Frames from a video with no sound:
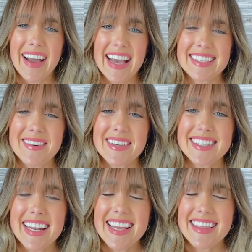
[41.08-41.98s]
As I was
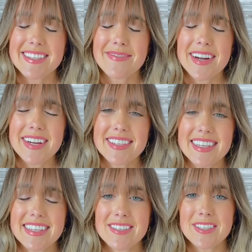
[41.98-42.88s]
studying this verse
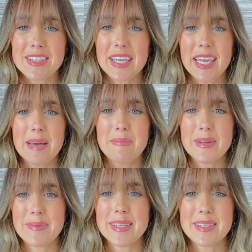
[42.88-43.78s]
and just looking up
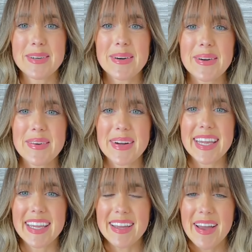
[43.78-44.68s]
the original
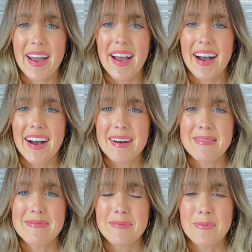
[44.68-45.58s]
Greek
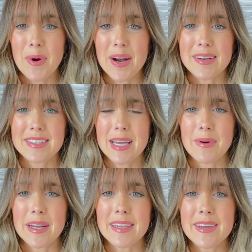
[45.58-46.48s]
words that
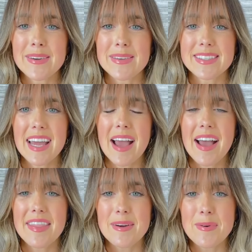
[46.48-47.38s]
were used,
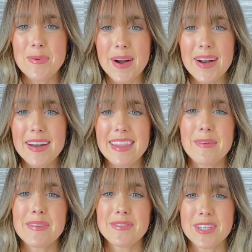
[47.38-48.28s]
the word that
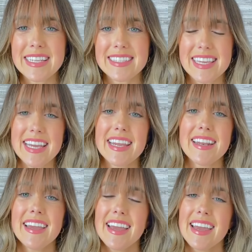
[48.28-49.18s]
we've
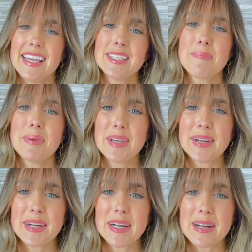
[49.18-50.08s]
translated into
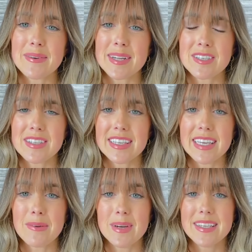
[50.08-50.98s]
pure
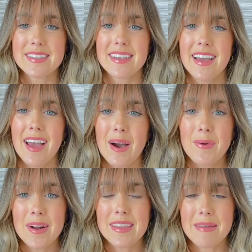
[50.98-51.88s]
originally was a
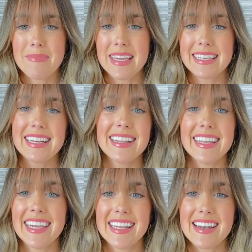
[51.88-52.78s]
word that meant
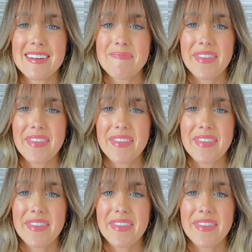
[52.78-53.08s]
clean.